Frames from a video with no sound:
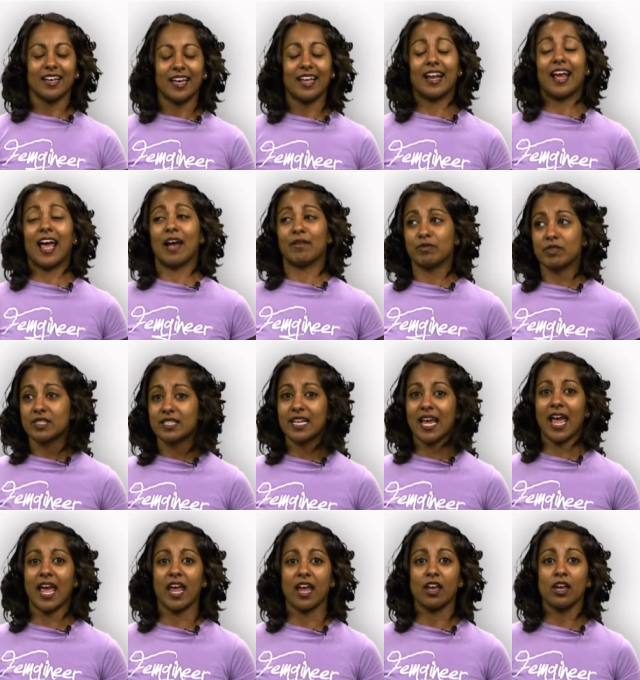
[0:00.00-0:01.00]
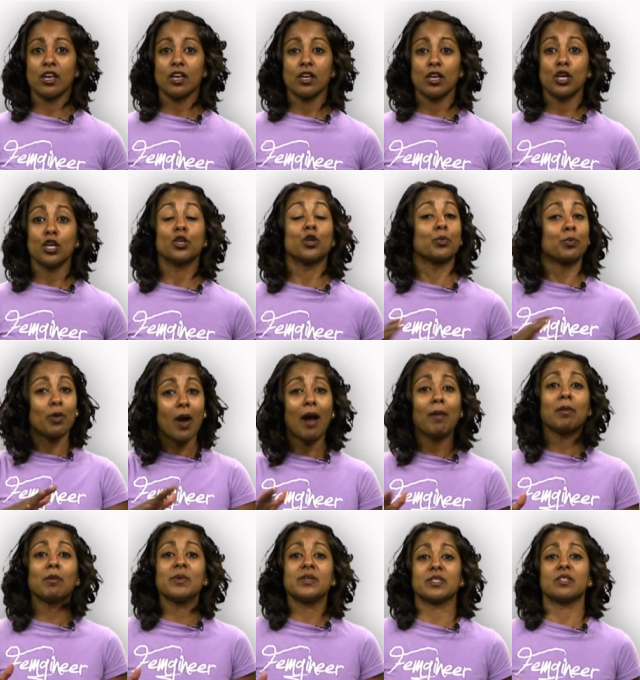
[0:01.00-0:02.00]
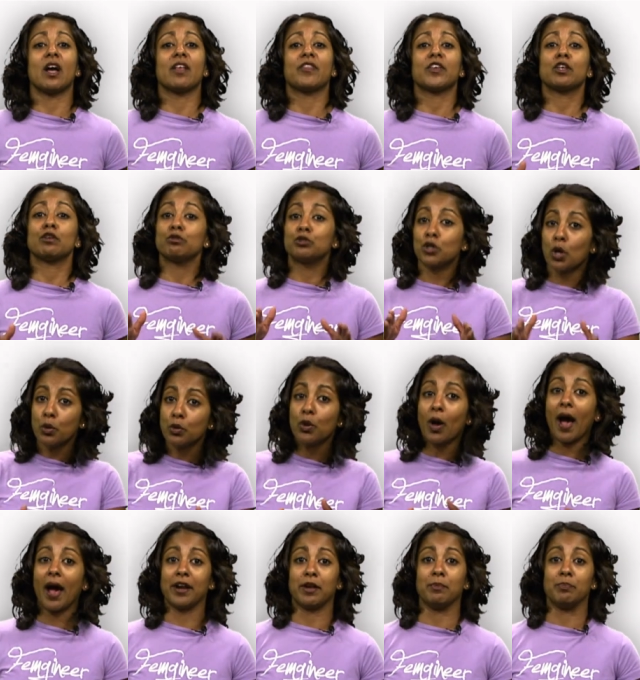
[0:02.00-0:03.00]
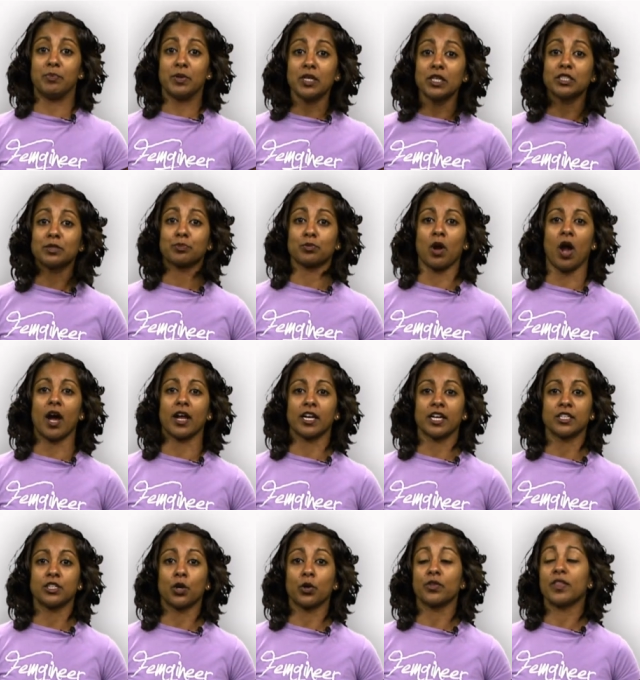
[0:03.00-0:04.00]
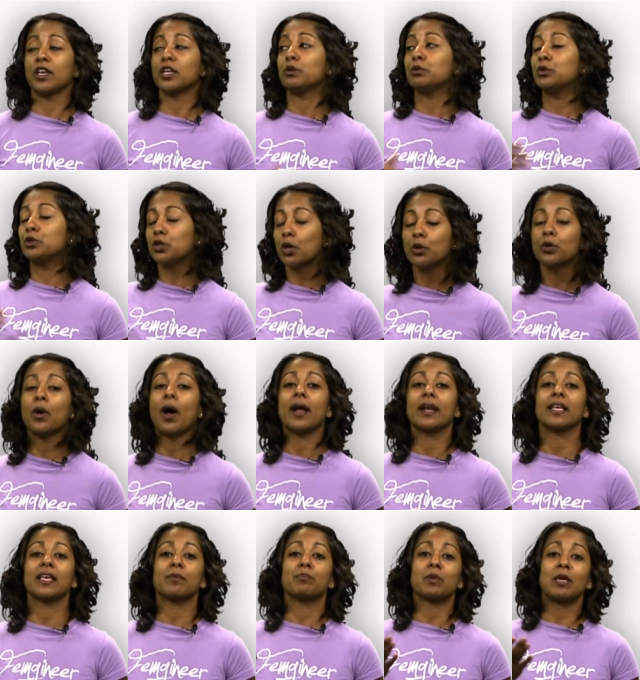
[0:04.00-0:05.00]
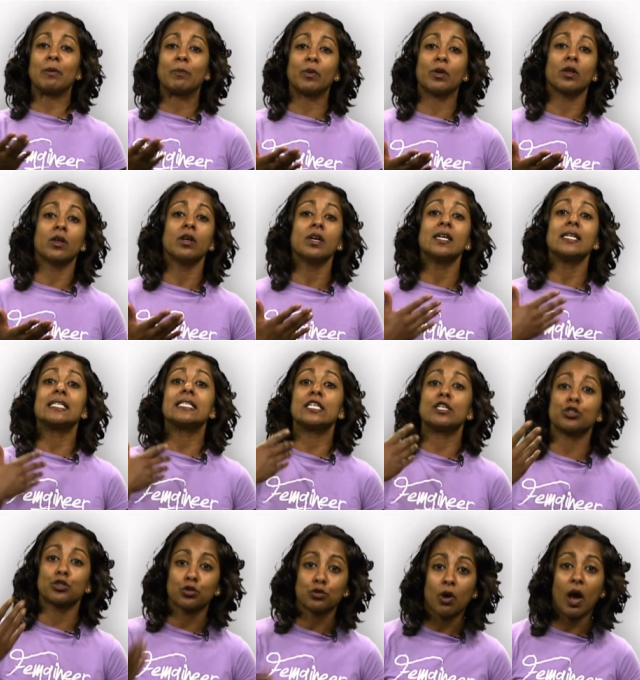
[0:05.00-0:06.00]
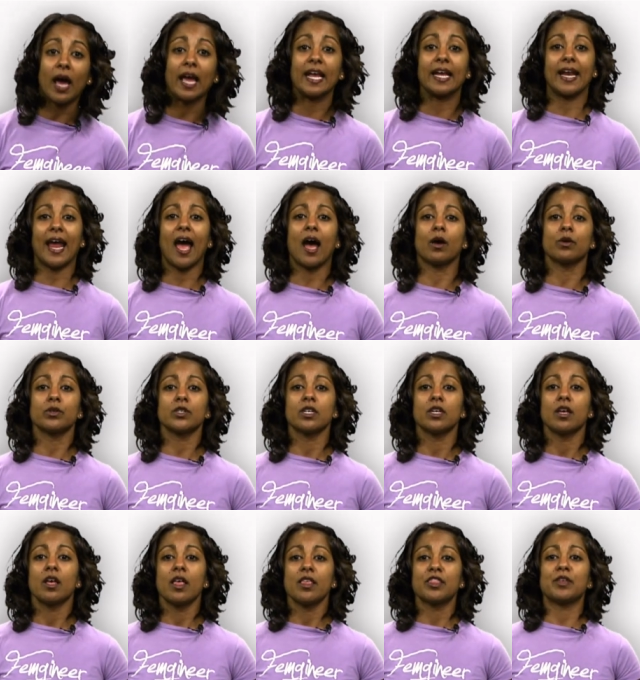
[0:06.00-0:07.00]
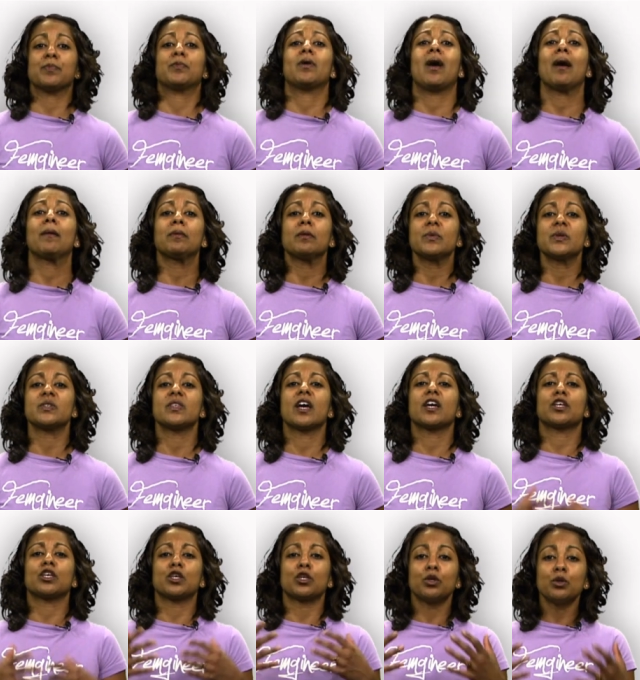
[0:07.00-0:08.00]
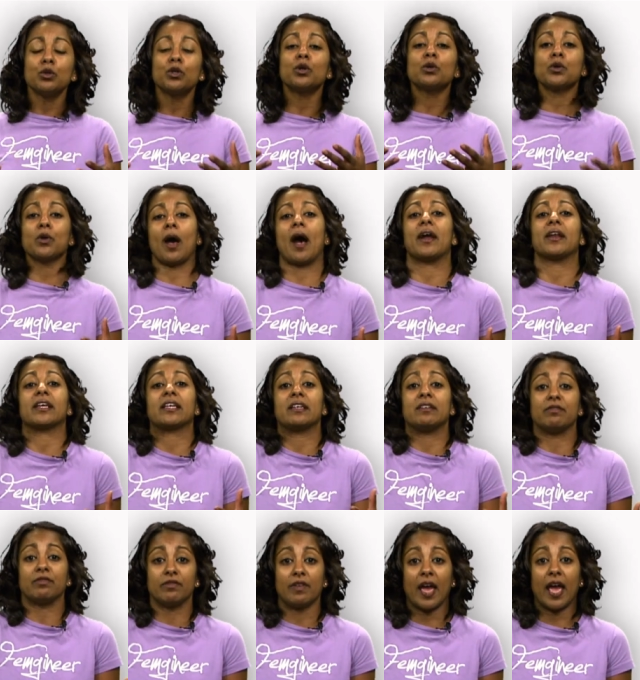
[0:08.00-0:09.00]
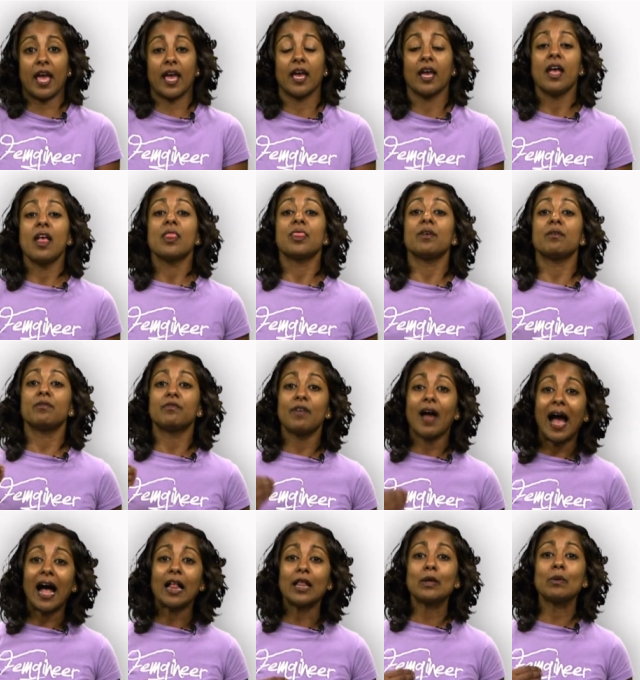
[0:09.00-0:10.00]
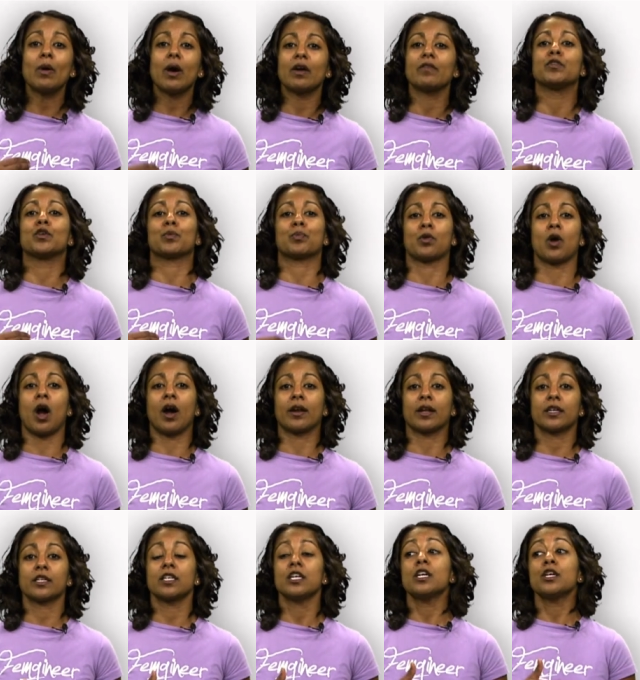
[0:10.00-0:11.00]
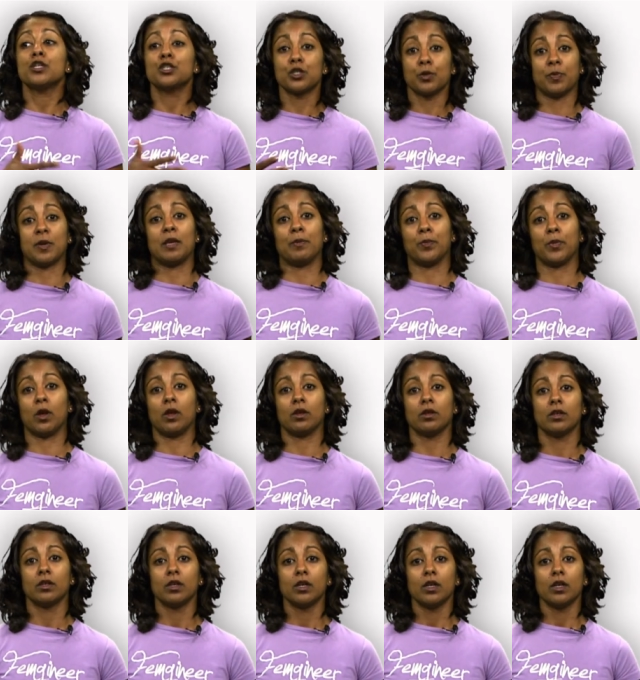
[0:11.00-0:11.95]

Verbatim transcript: And I have to say, Your problem is not that you don't know how to build a product or that you don't know how to get people to try it out. The problem is that you don't know how to convey the value of your product to people.